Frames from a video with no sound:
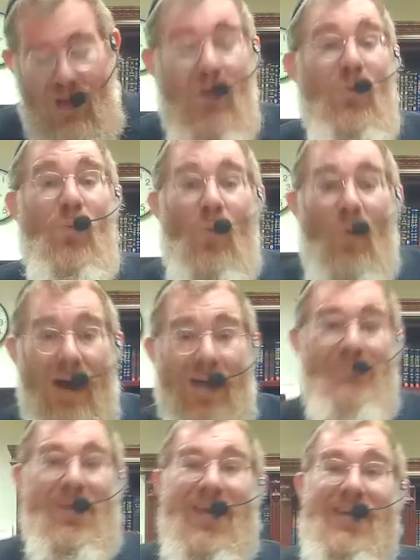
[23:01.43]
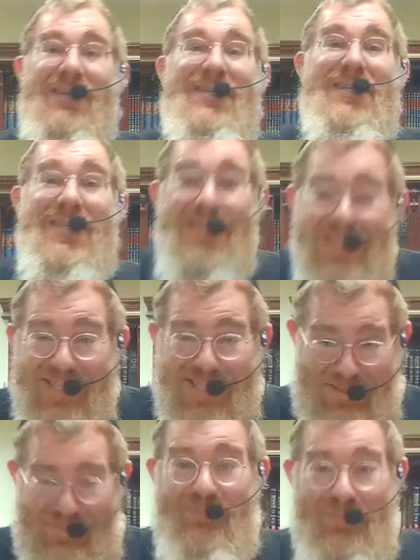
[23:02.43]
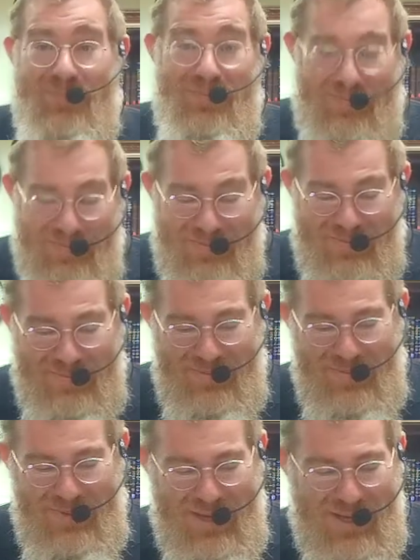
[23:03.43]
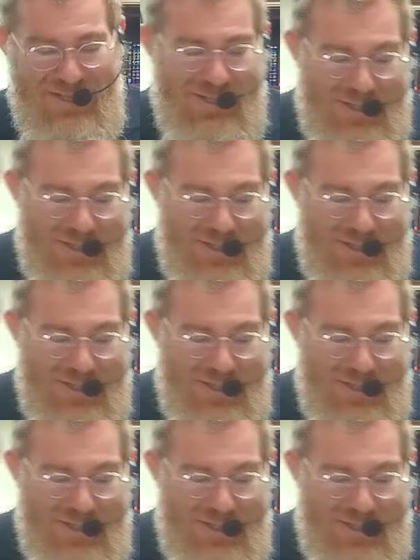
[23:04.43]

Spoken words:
Why make Nisim to